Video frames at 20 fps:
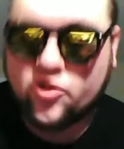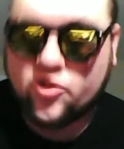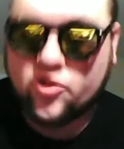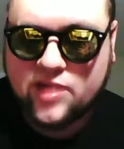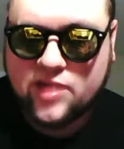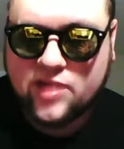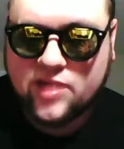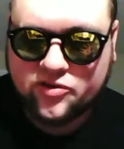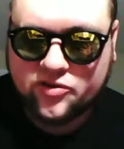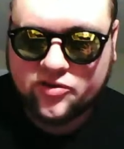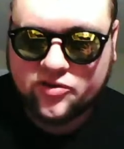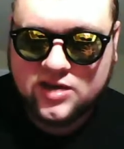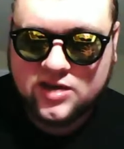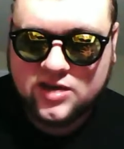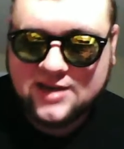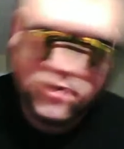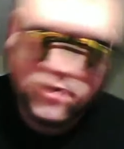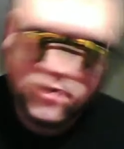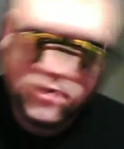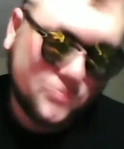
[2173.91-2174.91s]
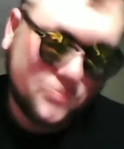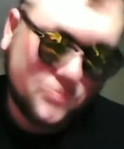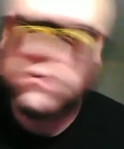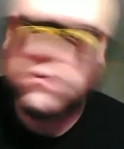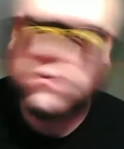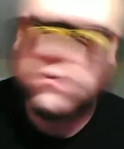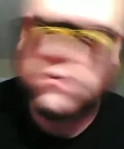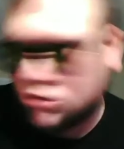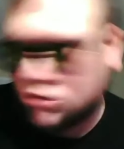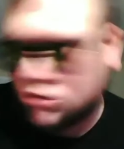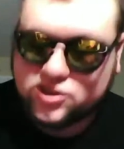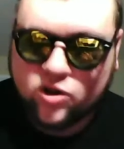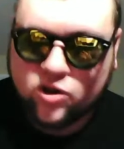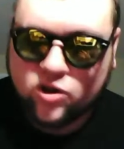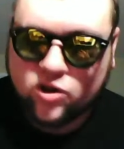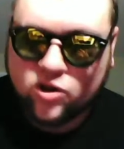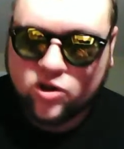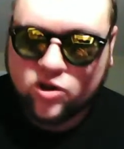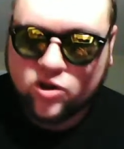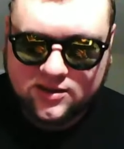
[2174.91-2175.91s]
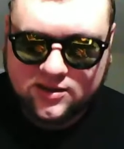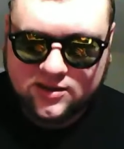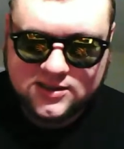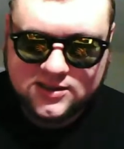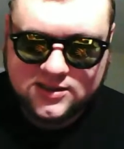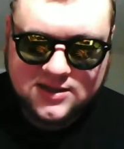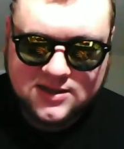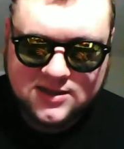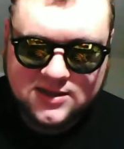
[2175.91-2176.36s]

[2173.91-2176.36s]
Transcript: panels to build more solar panels,